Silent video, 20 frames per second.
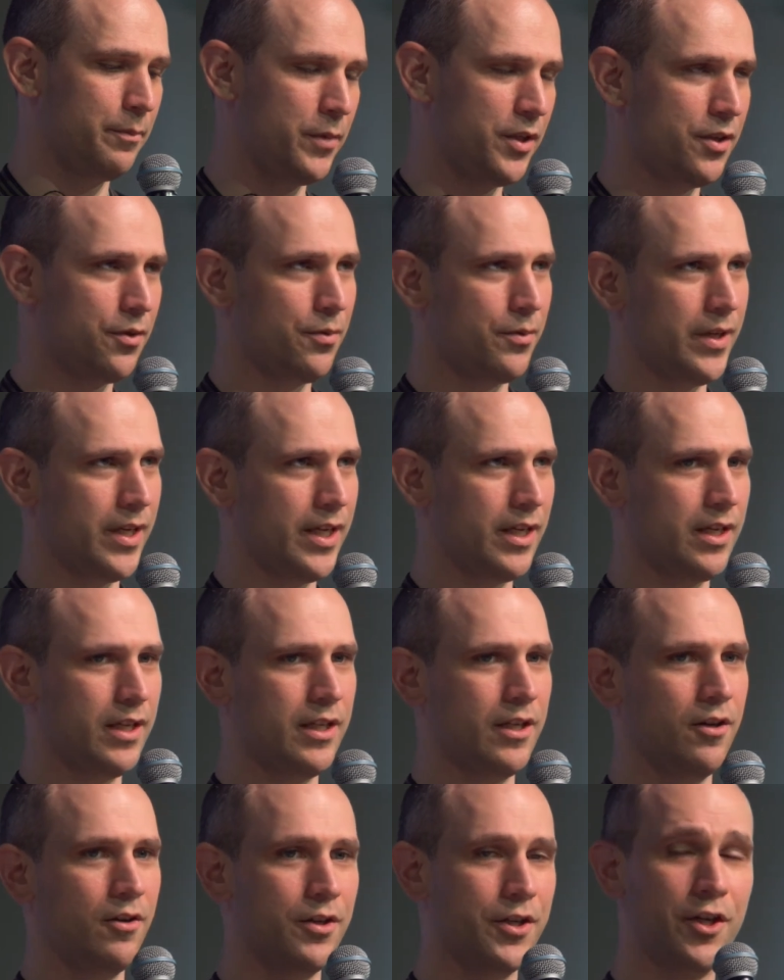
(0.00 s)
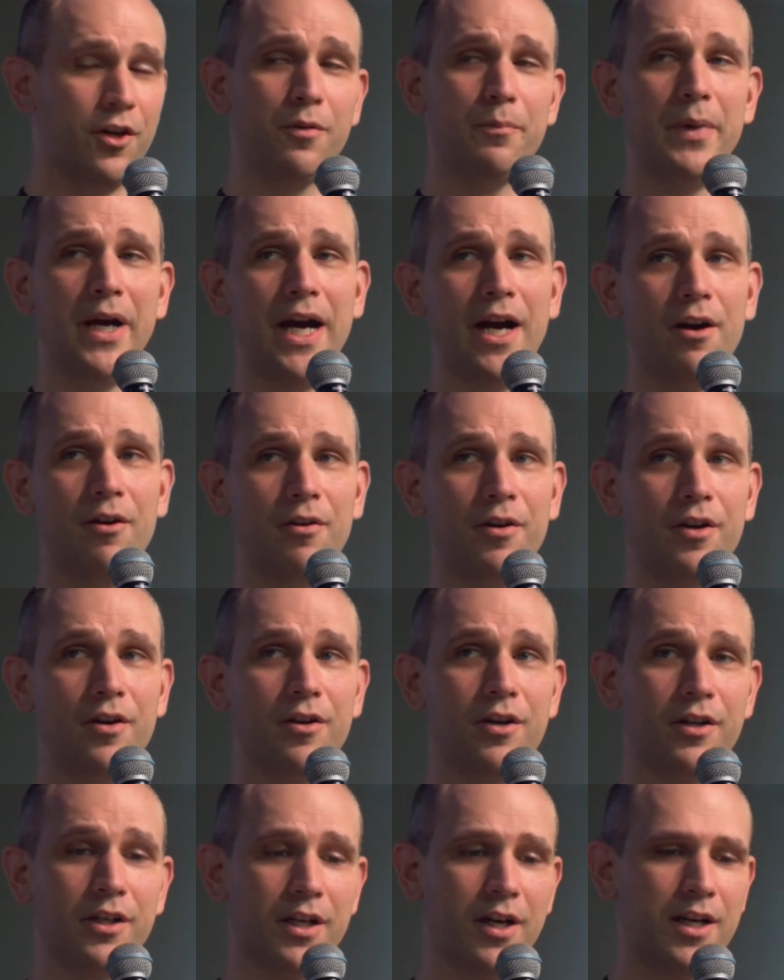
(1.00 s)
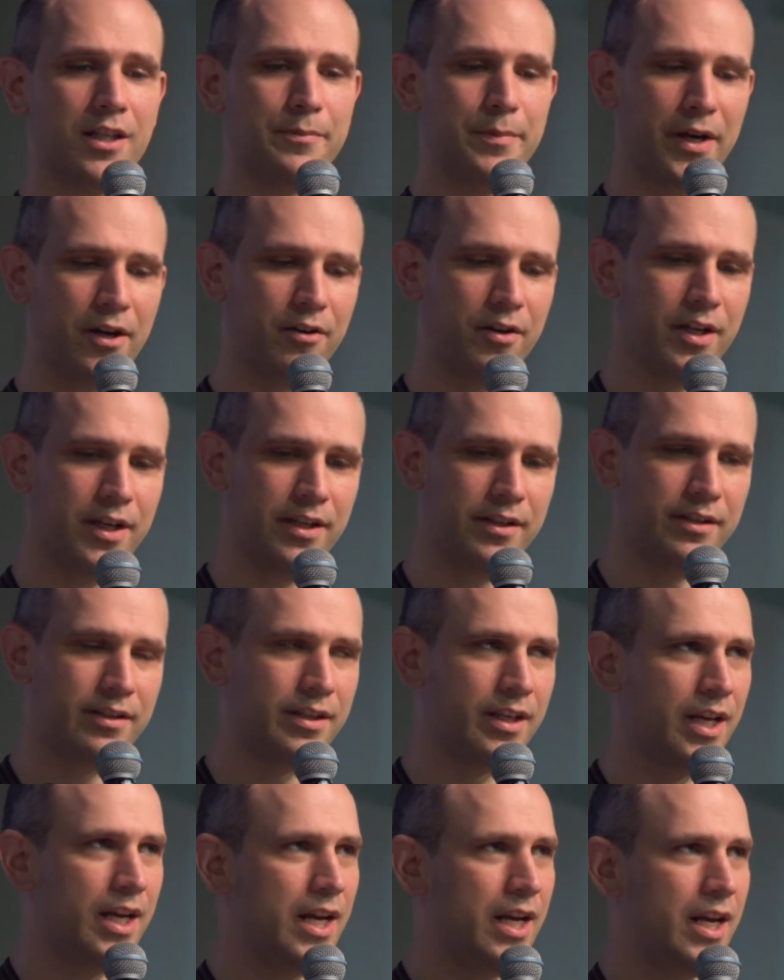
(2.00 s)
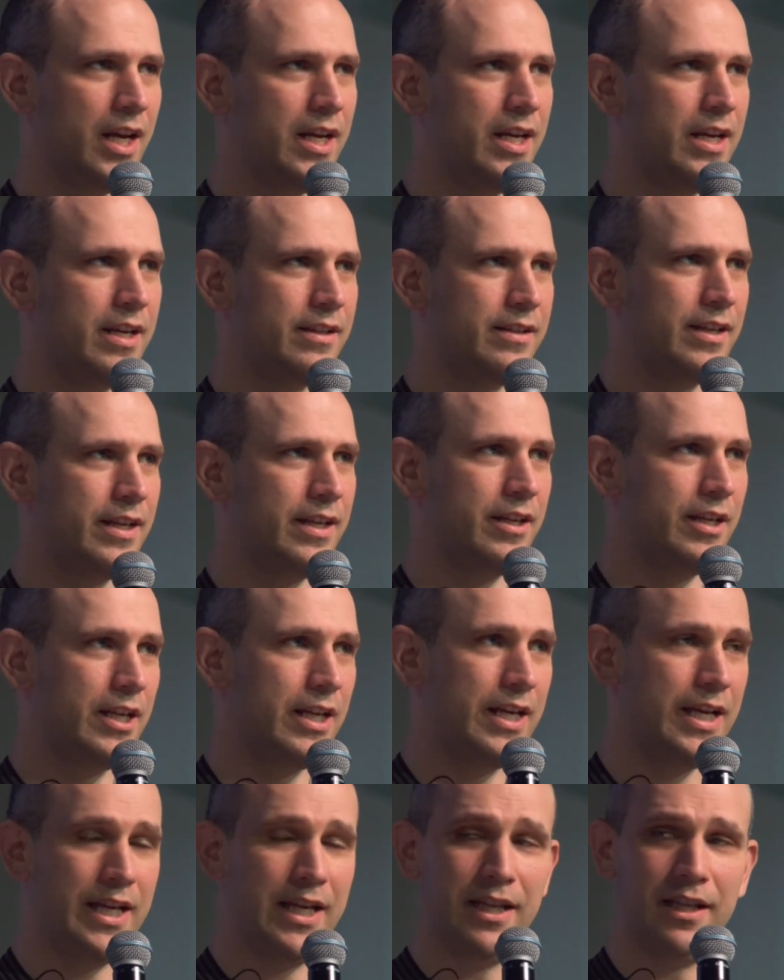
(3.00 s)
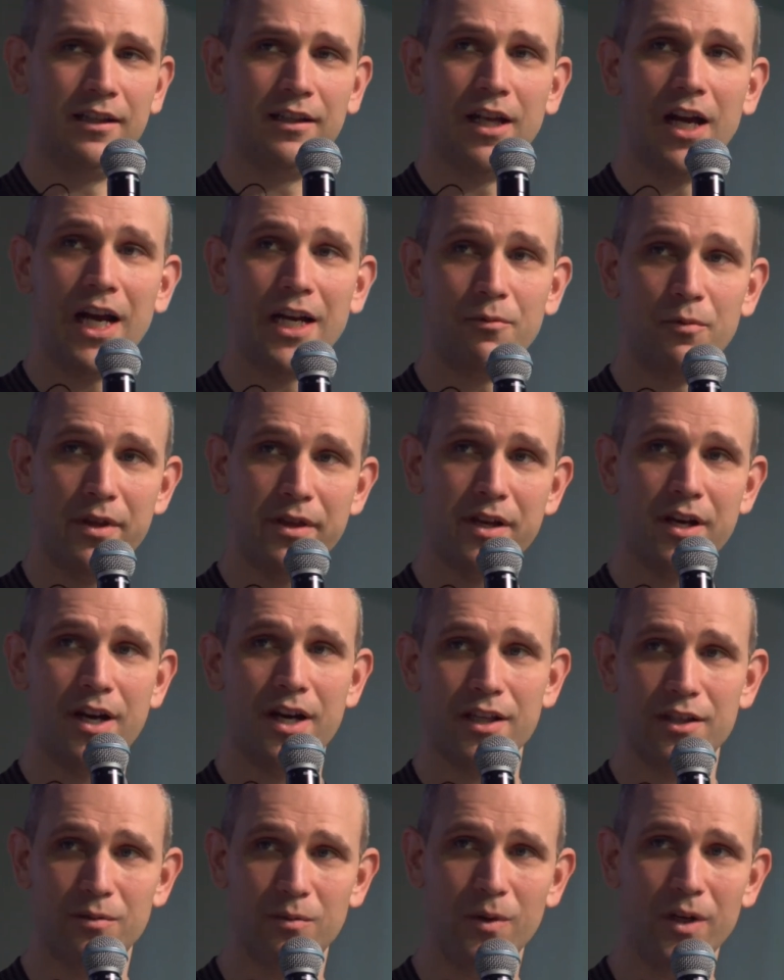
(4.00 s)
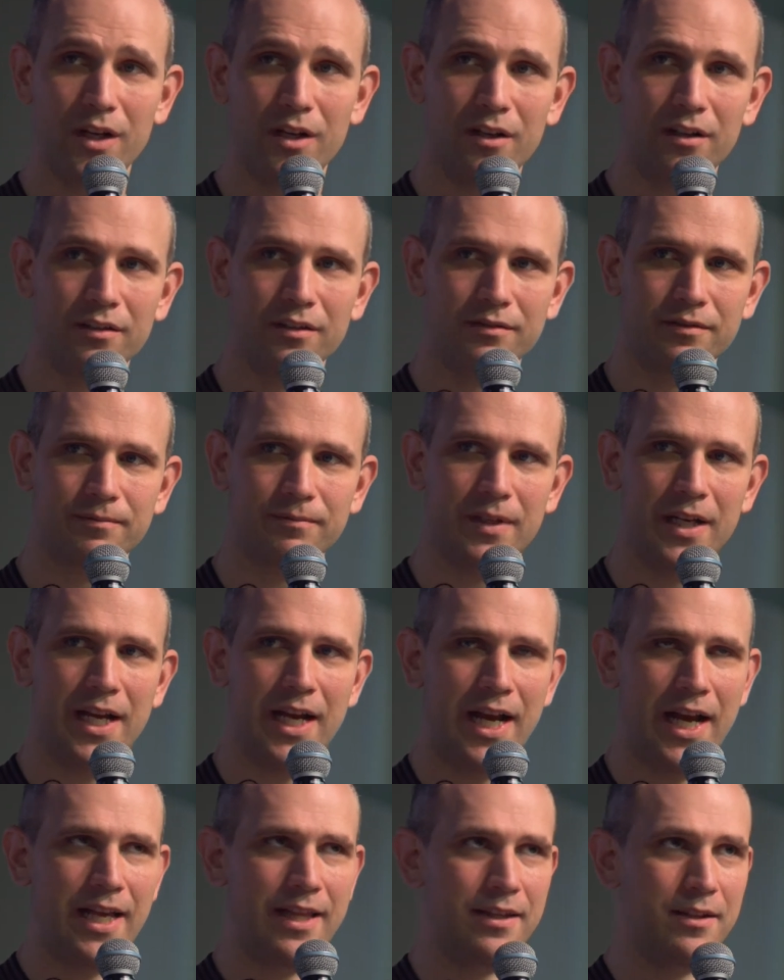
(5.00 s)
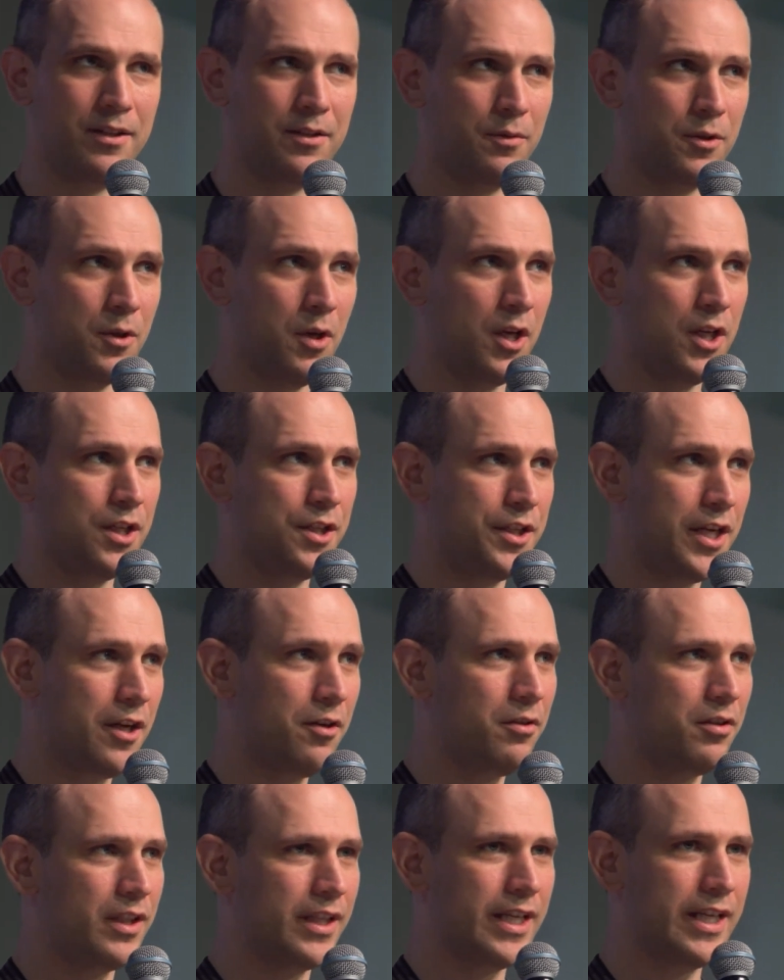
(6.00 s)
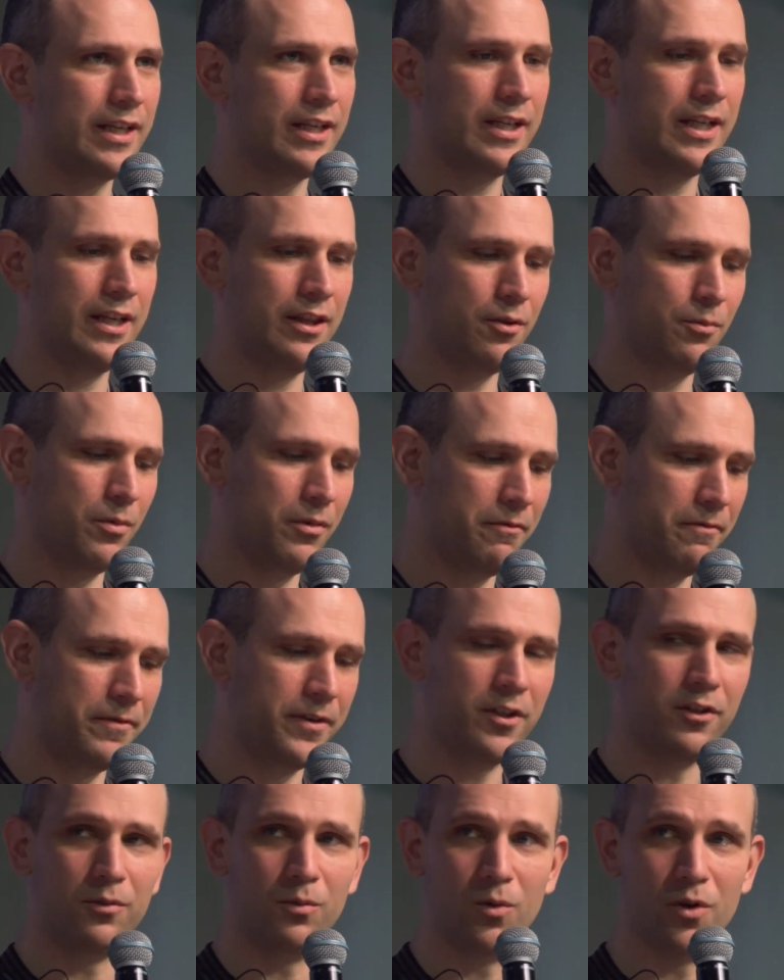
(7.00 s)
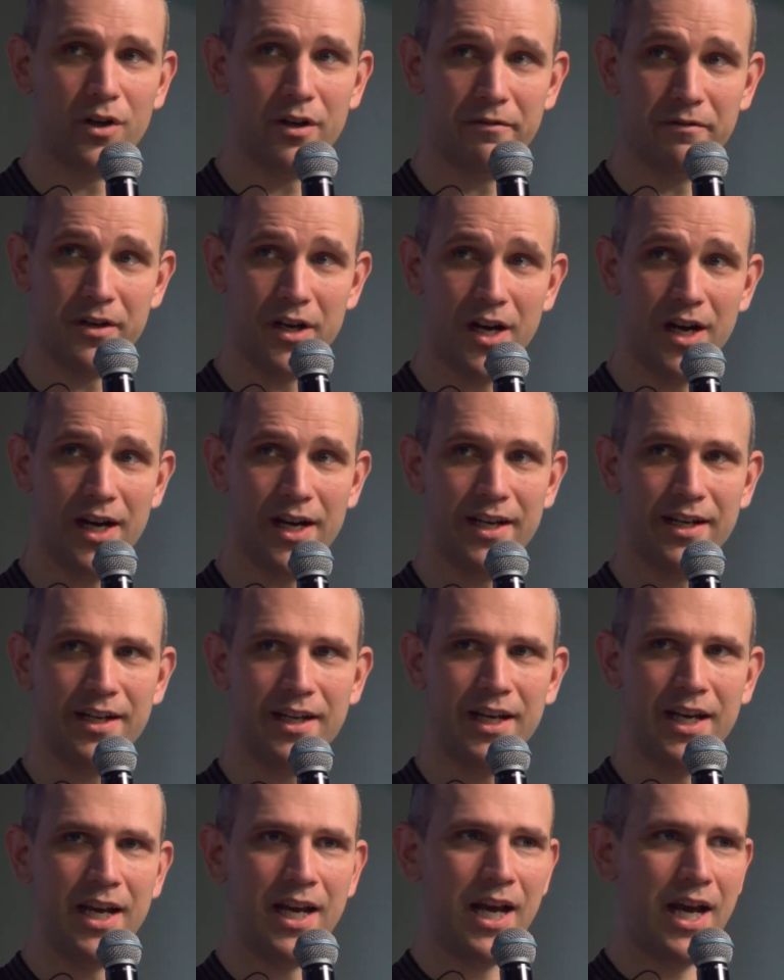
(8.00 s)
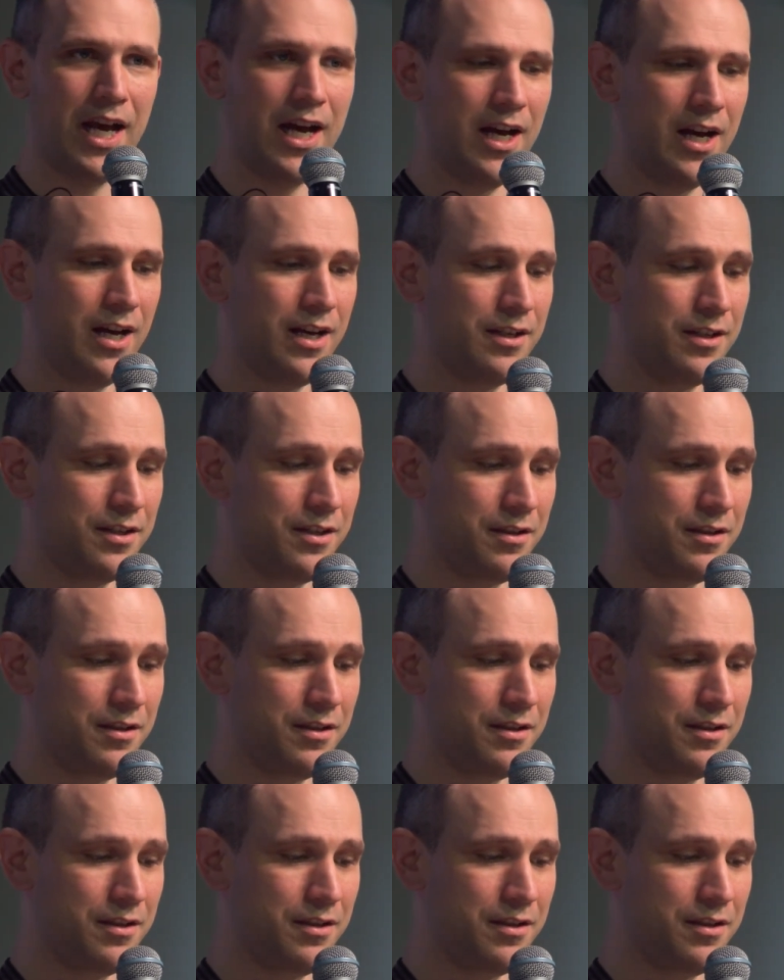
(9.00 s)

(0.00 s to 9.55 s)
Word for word: between you know your power or God's power is is it in line with God's will, and generally in the revealed Word of God. Uh,